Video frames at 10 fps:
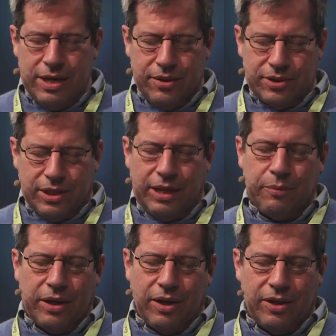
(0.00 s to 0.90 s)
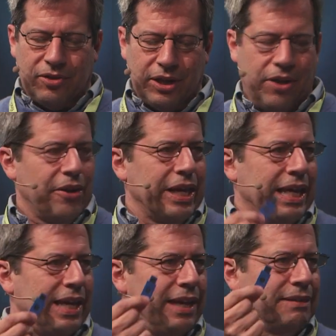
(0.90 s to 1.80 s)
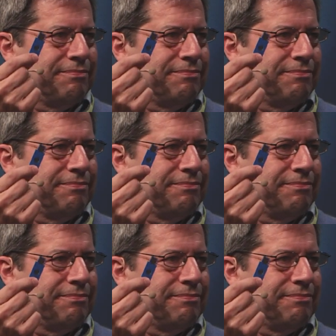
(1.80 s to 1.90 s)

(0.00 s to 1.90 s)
there's a thing we call a security key.